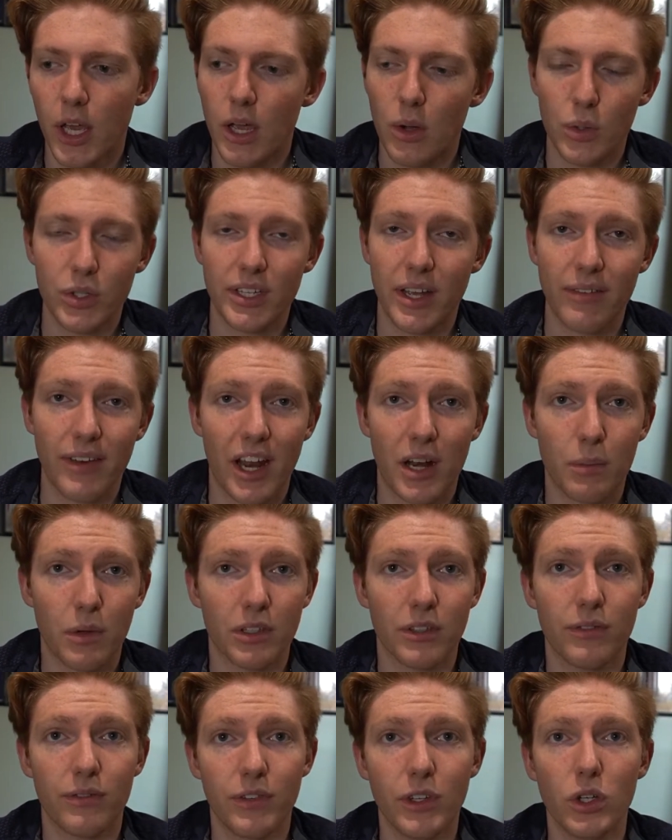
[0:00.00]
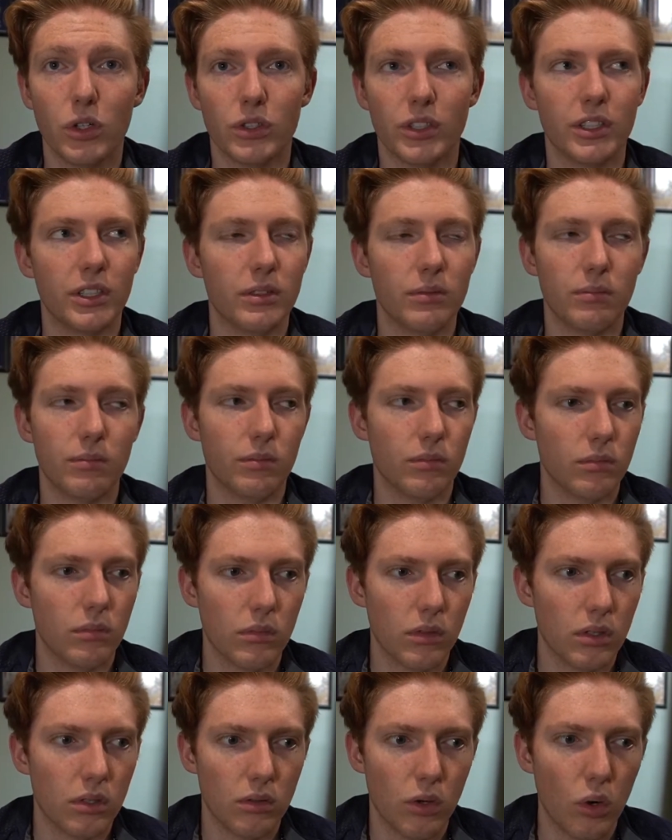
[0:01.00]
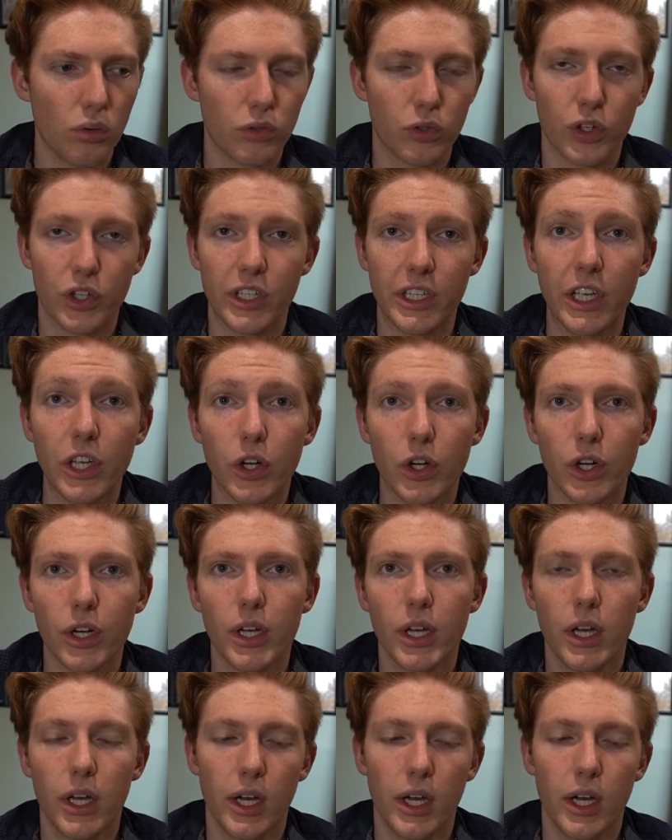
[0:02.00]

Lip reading: We just haven't had him on the field in over a year.